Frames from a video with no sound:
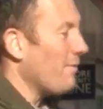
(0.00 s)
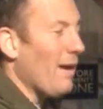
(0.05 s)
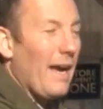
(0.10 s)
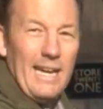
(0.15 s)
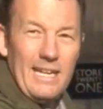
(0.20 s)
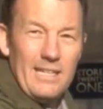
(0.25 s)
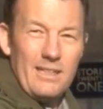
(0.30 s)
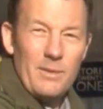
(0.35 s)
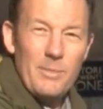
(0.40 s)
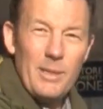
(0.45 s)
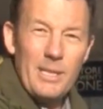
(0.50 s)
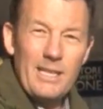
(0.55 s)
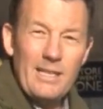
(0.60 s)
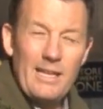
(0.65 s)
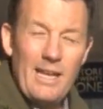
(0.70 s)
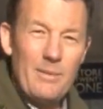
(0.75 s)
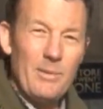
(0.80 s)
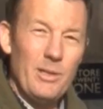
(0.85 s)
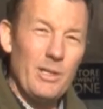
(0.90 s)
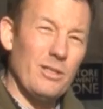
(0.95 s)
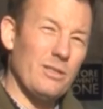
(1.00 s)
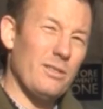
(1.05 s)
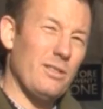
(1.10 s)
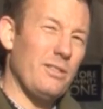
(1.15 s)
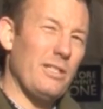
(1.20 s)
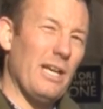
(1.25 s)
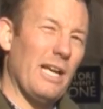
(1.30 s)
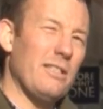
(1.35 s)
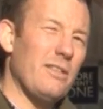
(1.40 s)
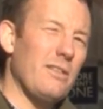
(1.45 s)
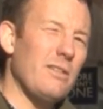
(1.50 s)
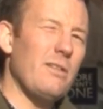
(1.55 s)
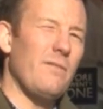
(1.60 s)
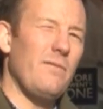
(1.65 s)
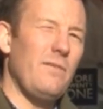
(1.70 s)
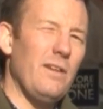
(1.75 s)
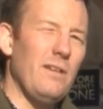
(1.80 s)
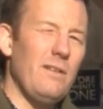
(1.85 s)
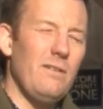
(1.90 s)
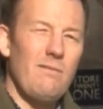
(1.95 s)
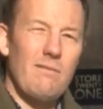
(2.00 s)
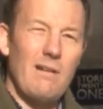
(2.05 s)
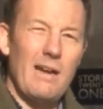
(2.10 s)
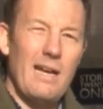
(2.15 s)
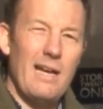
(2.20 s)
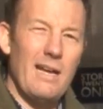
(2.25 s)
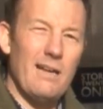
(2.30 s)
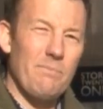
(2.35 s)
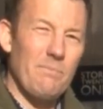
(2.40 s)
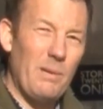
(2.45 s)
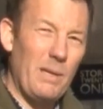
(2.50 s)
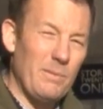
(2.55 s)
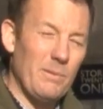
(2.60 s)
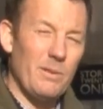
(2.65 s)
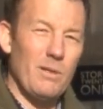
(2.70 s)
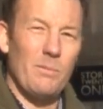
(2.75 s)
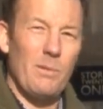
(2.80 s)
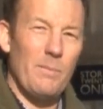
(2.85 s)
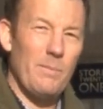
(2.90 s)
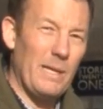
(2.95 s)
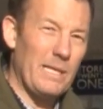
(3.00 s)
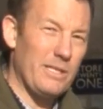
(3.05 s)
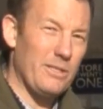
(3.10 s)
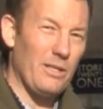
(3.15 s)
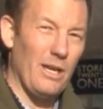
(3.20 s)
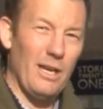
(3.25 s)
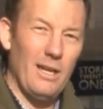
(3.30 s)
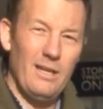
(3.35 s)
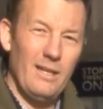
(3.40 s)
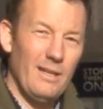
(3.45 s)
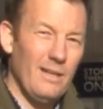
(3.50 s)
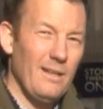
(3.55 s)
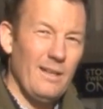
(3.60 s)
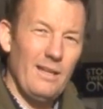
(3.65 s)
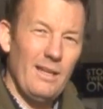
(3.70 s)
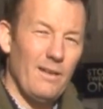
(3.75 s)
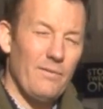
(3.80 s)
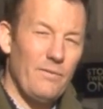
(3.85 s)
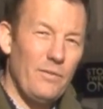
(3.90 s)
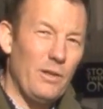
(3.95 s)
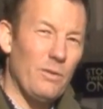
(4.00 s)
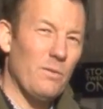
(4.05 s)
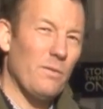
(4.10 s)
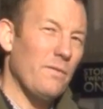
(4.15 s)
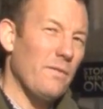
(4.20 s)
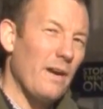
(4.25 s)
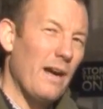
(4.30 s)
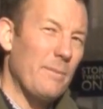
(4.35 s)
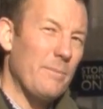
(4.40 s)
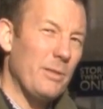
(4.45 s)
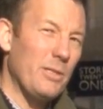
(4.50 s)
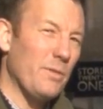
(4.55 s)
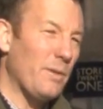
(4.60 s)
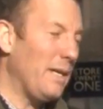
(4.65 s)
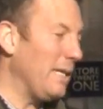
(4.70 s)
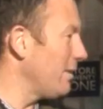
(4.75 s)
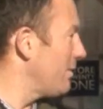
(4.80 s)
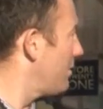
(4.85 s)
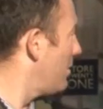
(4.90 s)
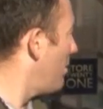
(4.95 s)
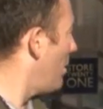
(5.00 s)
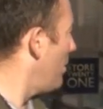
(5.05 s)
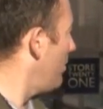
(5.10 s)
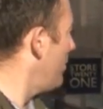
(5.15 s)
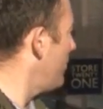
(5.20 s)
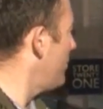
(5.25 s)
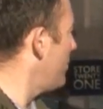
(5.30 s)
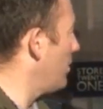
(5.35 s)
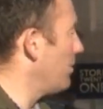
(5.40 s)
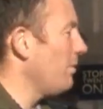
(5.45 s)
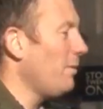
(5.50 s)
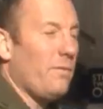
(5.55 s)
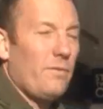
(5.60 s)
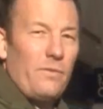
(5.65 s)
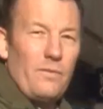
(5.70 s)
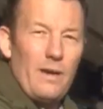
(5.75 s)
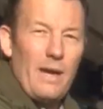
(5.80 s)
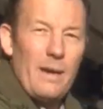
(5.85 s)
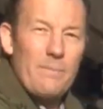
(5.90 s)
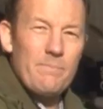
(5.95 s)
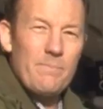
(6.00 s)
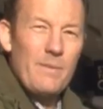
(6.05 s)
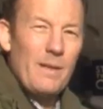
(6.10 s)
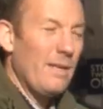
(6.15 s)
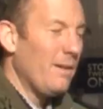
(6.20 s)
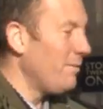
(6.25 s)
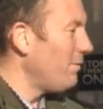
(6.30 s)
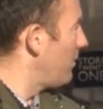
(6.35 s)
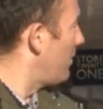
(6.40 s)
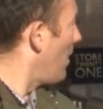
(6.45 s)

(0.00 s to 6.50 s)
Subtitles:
right in the middle there, because the chances of people coming past you are few and far between. So what we've done, we've